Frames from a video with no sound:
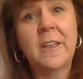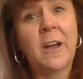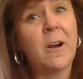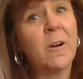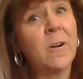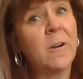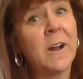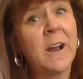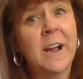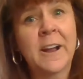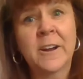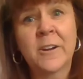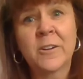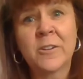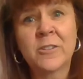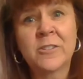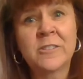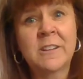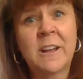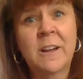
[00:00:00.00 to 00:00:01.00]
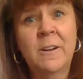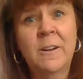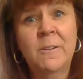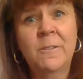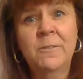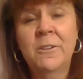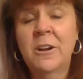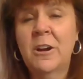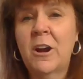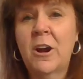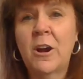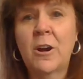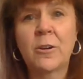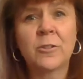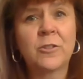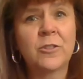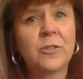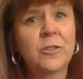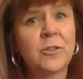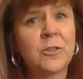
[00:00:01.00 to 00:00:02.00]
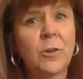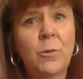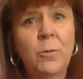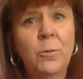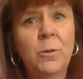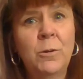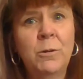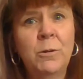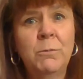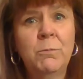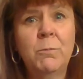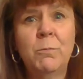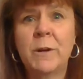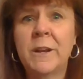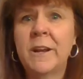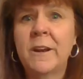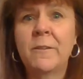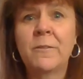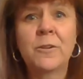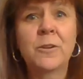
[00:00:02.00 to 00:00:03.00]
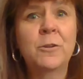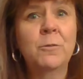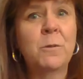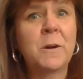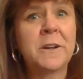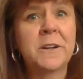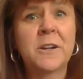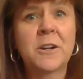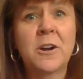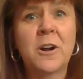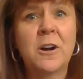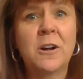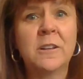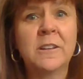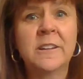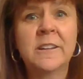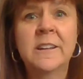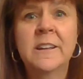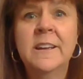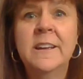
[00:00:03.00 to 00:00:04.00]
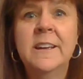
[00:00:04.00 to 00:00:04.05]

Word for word: our higher self, our soul, whatever you want to call it,